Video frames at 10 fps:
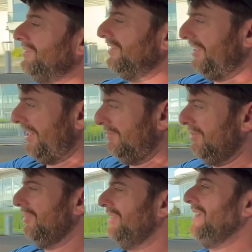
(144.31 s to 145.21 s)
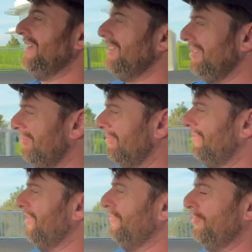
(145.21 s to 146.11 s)
Like, well,
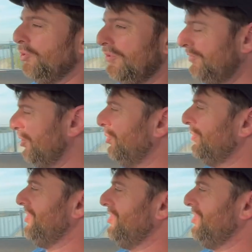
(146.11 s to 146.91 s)
what fuel did you